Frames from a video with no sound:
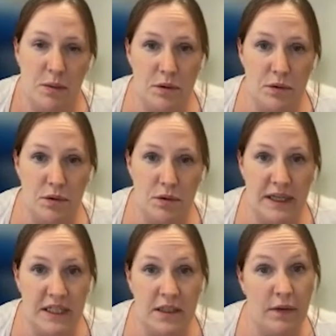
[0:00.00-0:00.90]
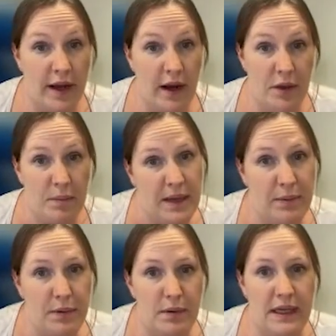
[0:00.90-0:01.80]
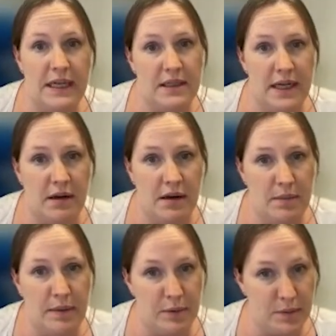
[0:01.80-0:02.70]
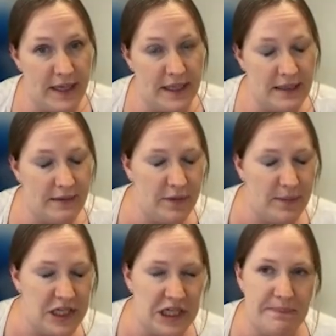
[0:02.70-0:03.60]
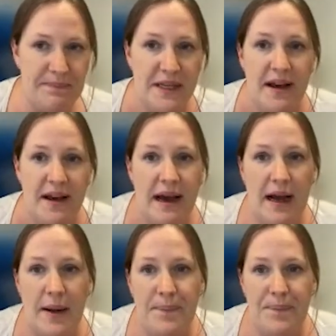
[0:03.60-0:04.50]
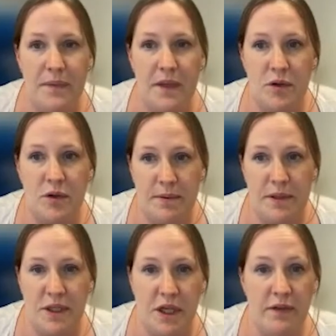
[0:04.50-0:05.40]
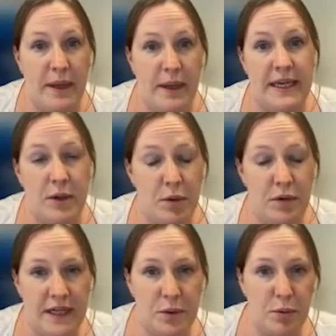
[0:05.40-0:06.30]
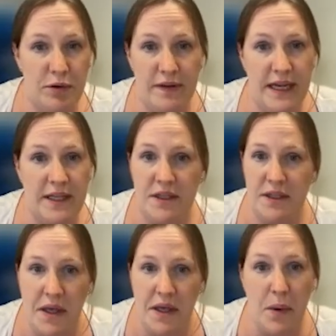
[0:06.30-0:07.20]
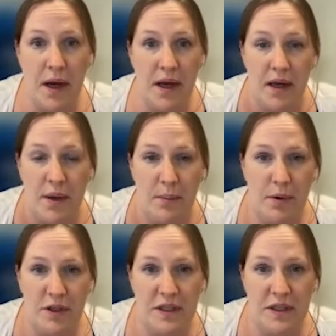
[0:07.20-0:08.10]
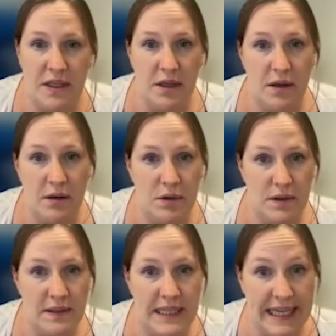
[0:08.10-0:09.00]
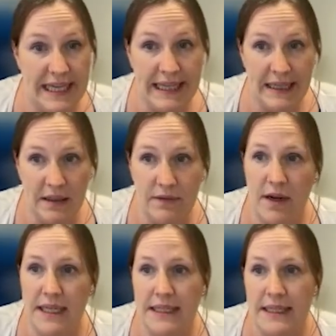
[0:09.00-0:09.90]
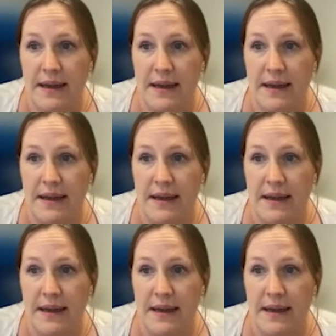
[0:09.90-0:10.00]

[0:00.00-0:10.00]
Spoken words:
which also identify other people and contain other people's personal information. Documents which are covered by legal professional privilege, so they were produced in the course of seeking legal advice.